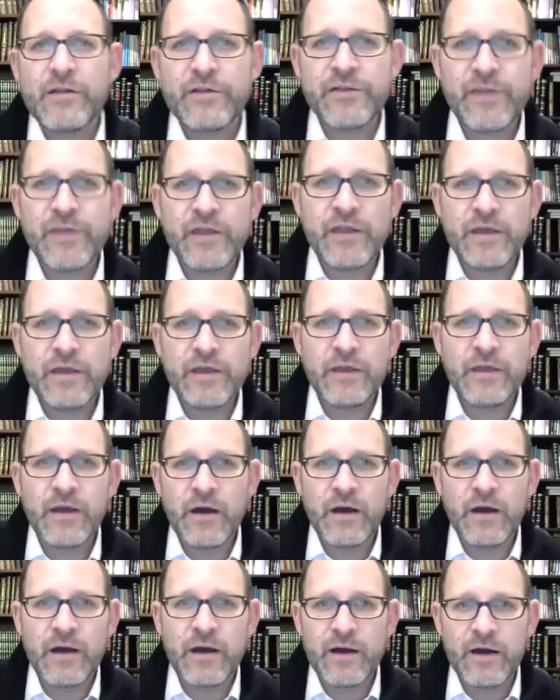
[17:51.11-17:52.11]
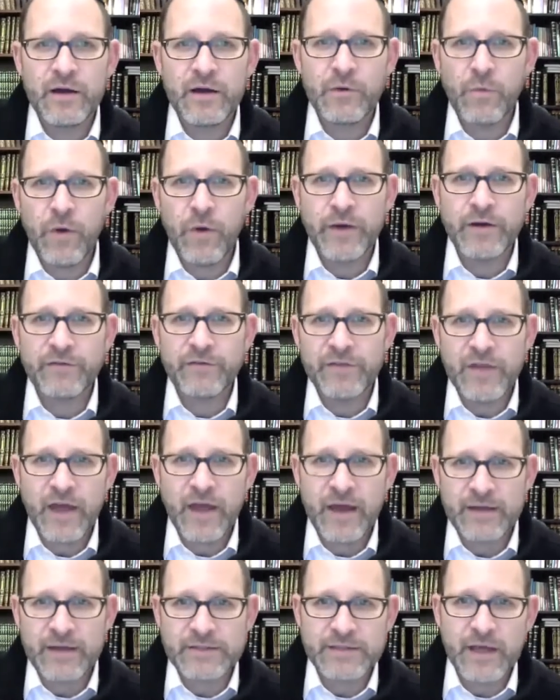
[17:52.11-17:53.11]
the
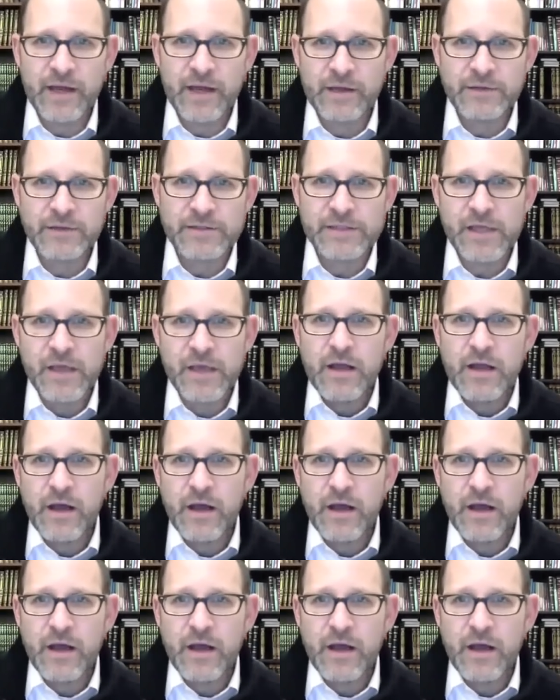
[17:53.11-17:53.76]
exiles.